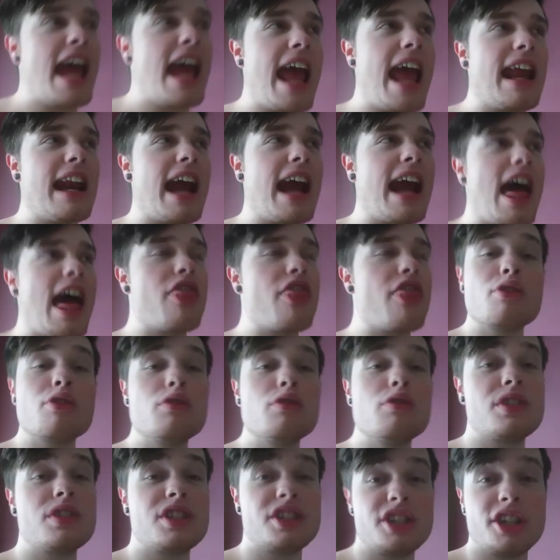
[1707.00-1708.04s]
And through
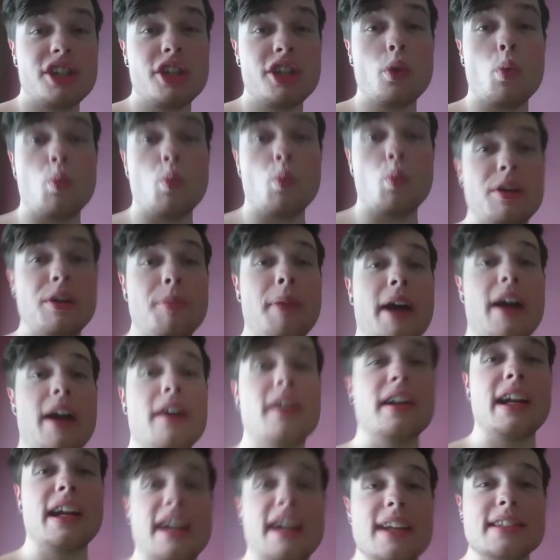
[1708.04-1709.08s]
sheer willpower,
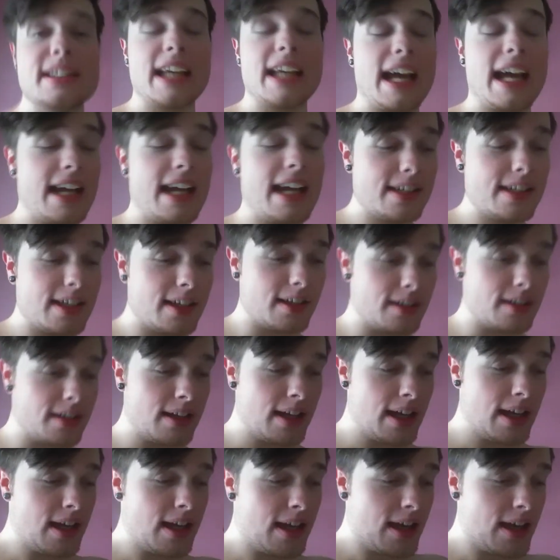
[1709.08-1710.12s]
guys, I had to
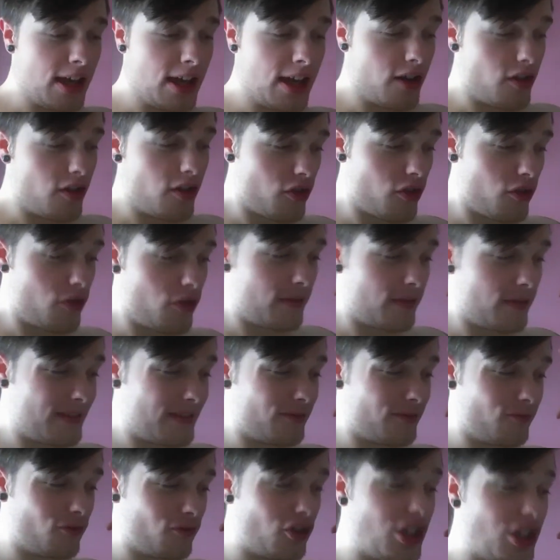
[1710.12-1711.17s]

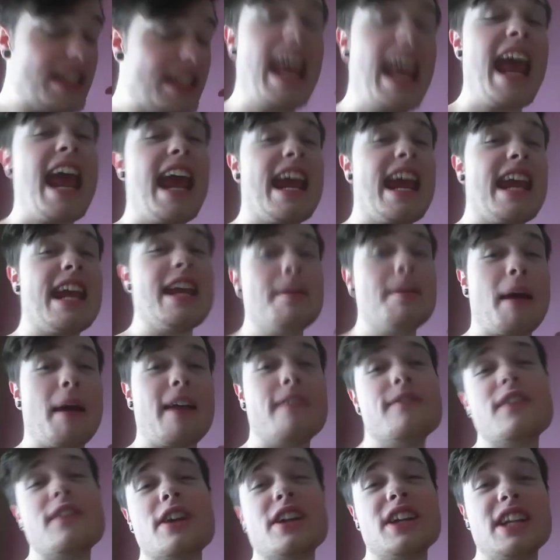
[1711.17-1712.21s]
retain my
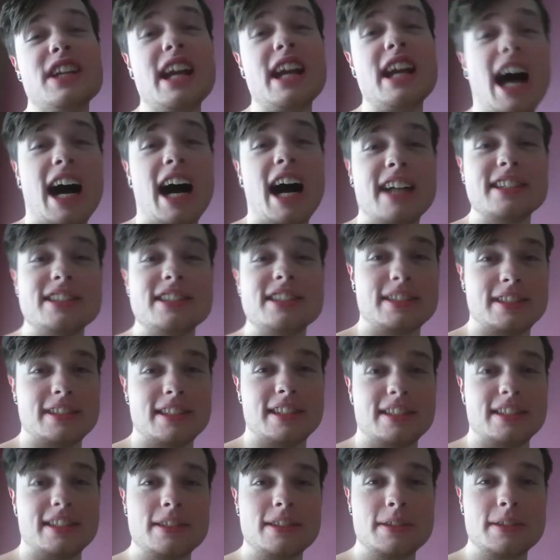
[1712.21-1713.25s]
very
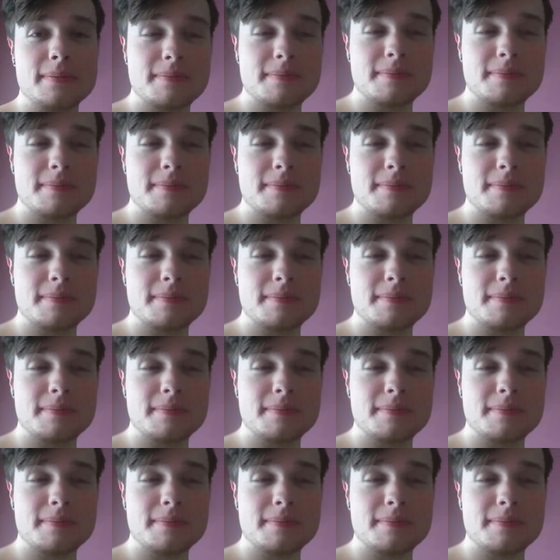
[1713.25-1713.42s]
consciousness